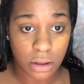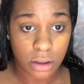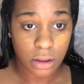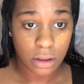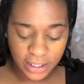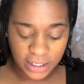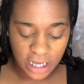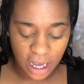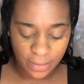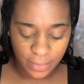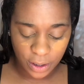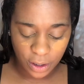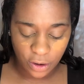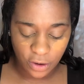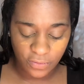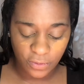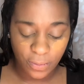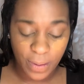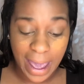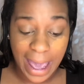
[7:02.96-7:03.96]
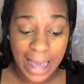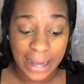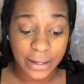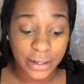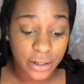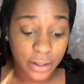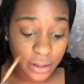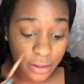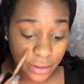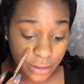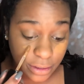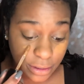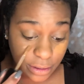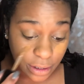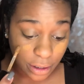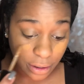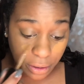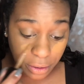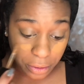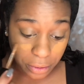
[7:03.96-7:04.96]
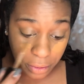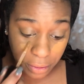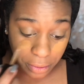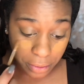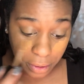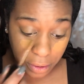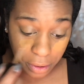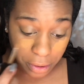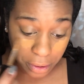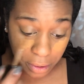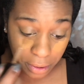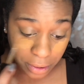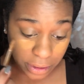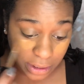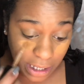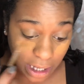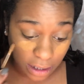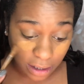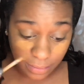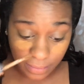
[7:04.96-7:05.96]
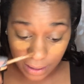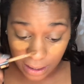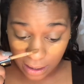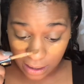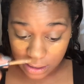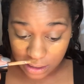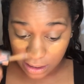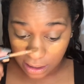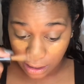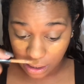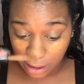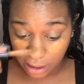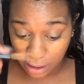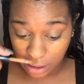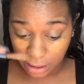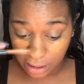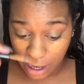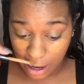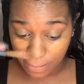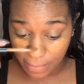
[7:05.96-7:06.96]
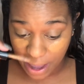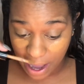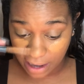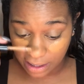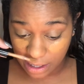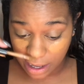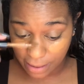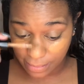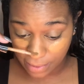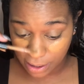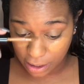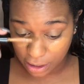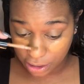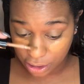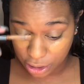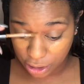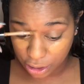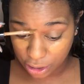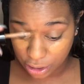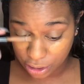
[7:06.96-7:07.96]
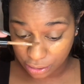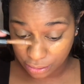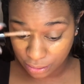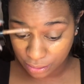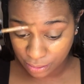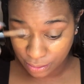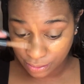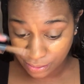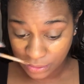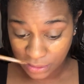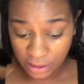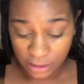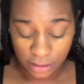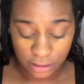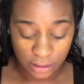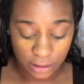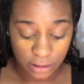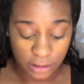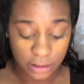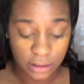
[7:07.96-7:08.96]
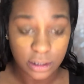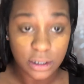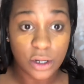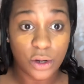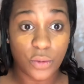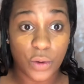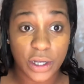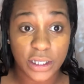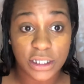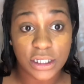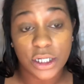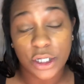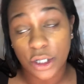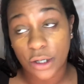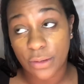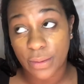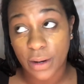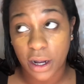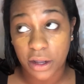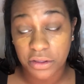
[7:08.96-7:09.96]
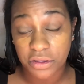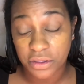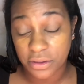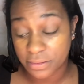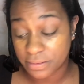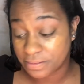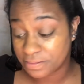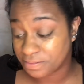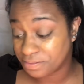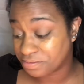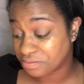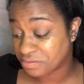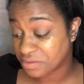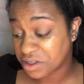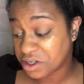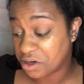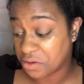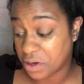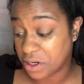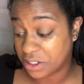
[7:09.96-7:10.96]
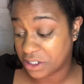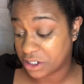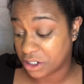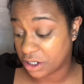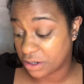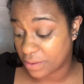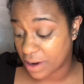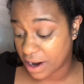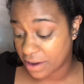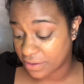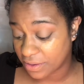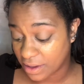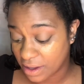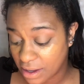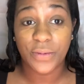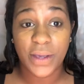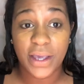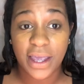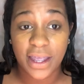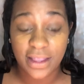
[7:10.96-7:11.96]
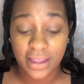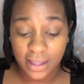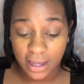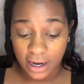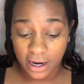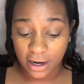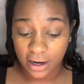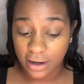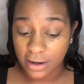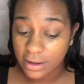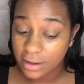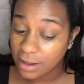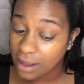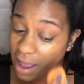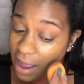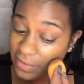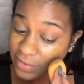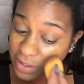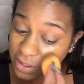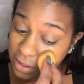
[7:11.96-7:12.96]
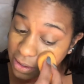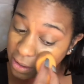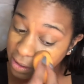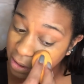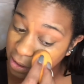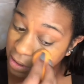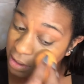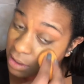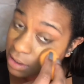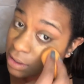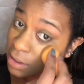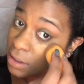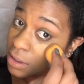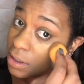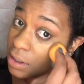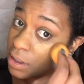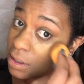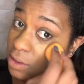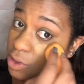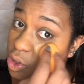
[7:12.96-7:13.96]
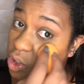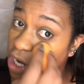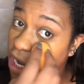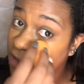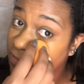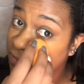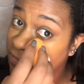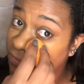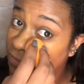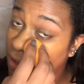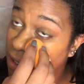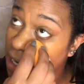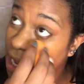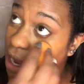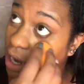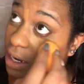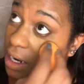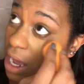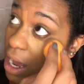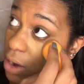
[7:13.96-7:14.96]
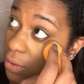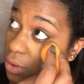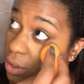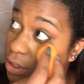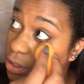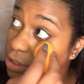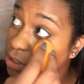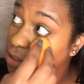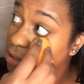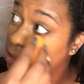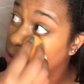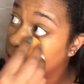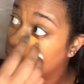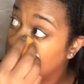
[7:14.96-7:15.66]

Because I'm an overpacker, so telling me to like not pack that much, you're wasting your breath. You're wasting your breath. We get there after driving for nine hours